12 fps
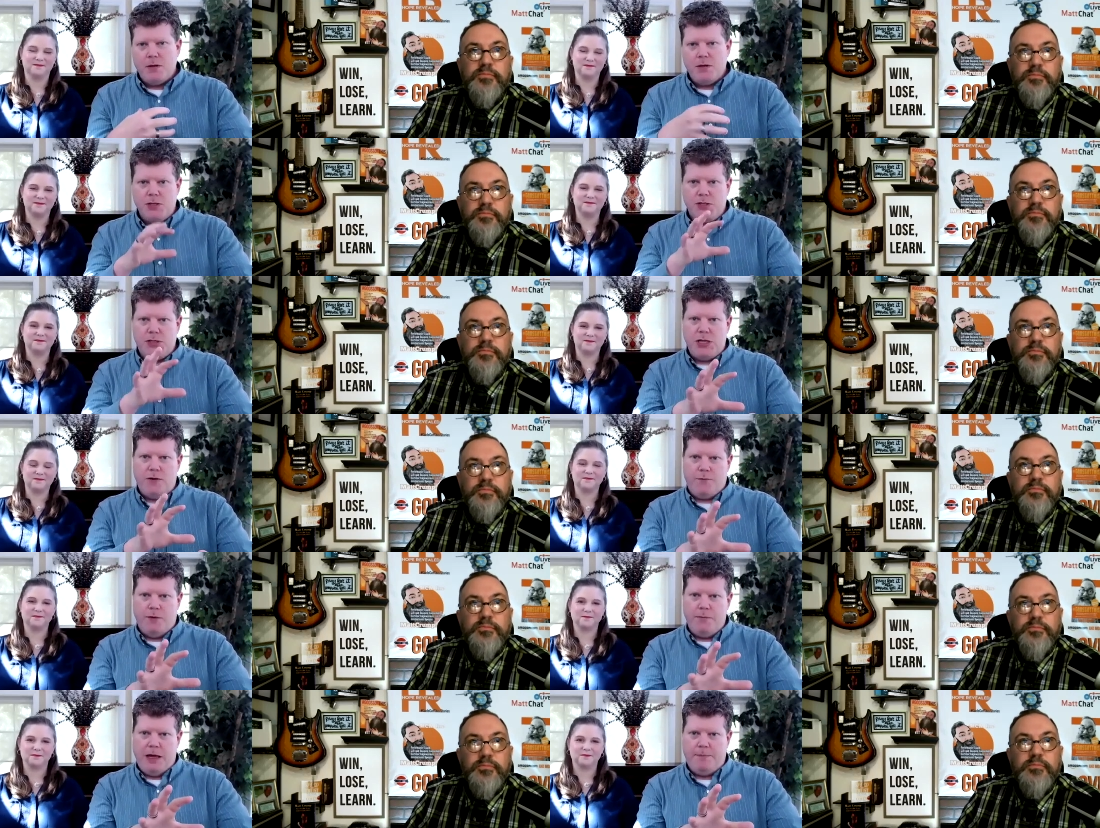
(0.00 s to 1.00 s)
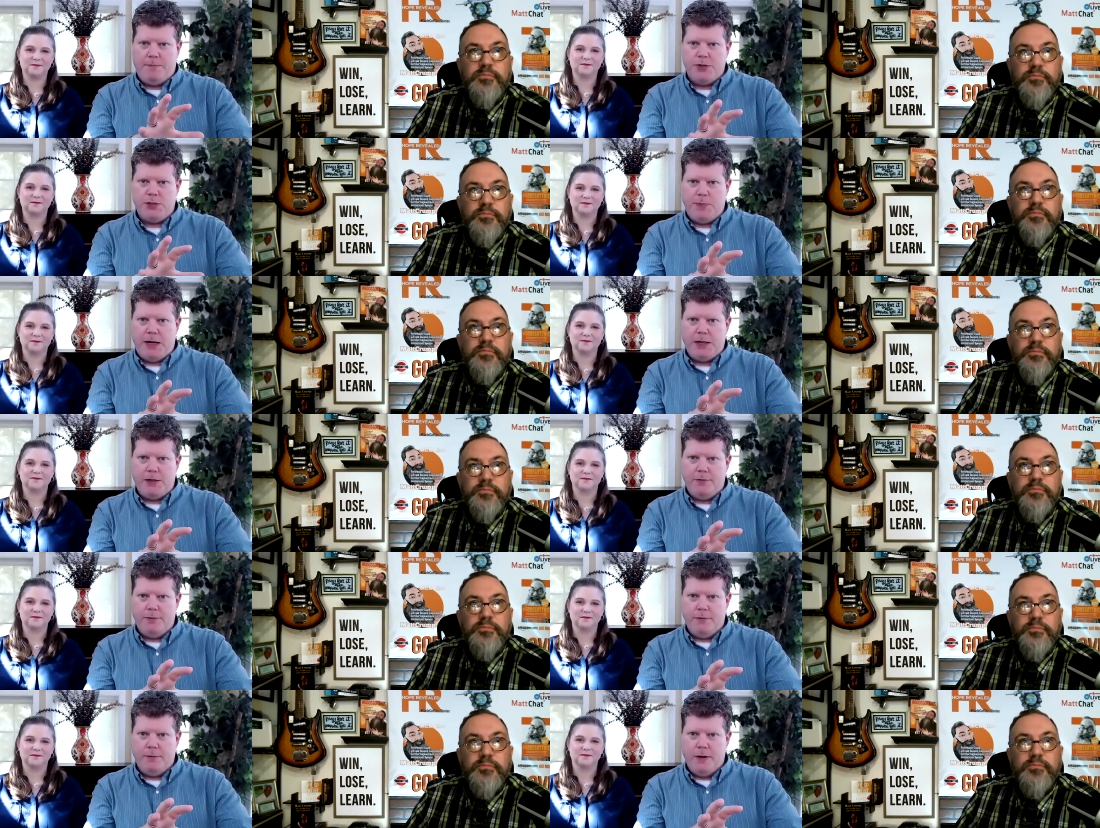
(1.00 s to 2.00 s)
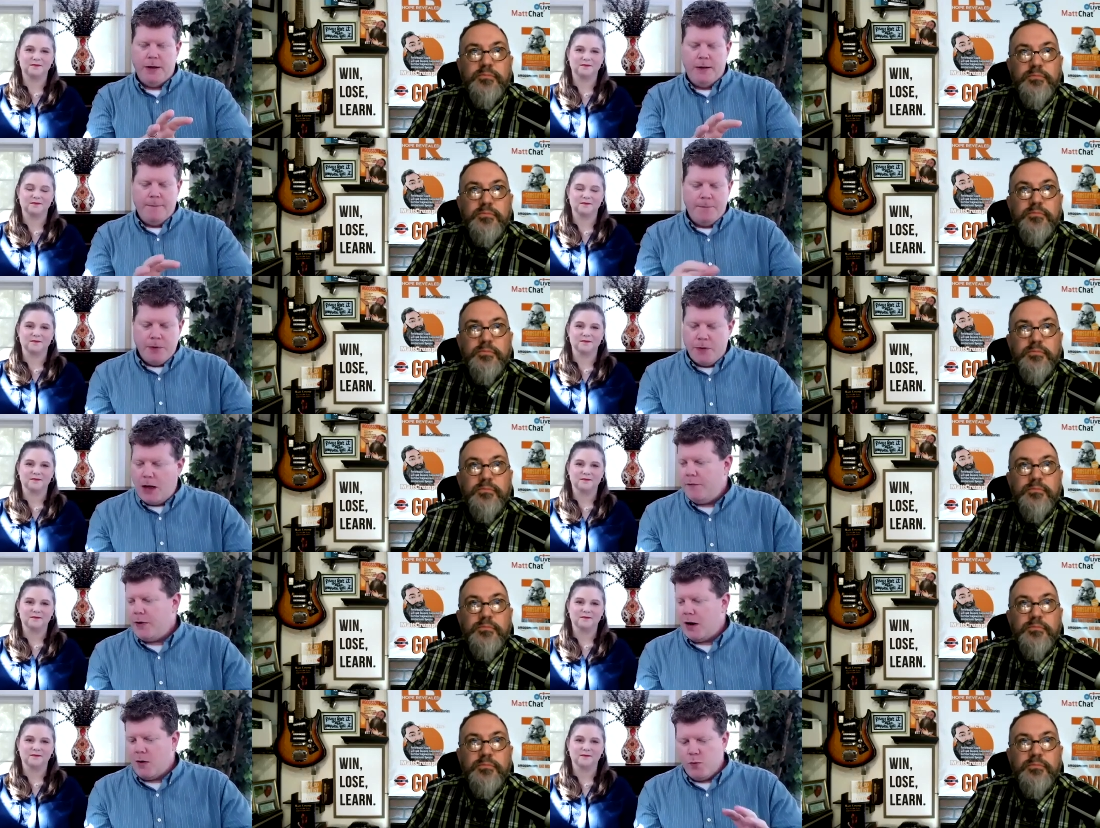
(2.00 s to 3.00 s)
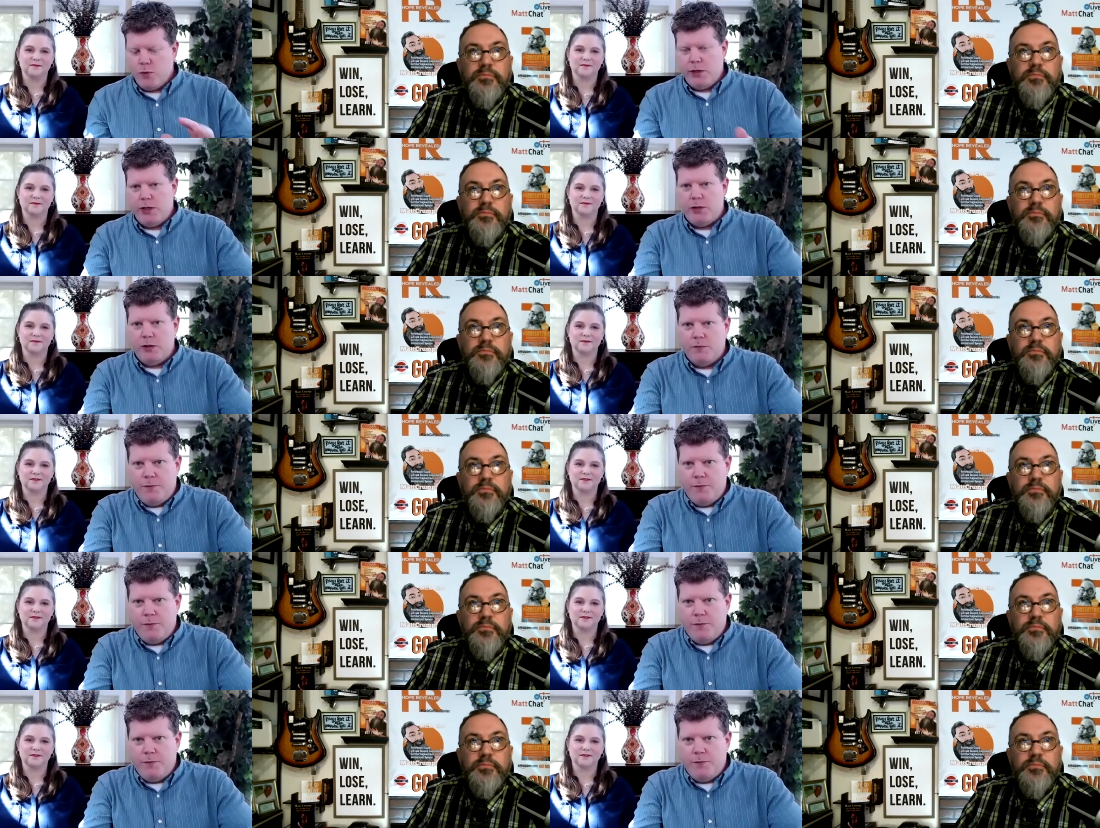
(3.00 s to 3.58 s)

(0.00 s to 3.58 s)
Speaker 1: to see it from that perspective. I've got a really good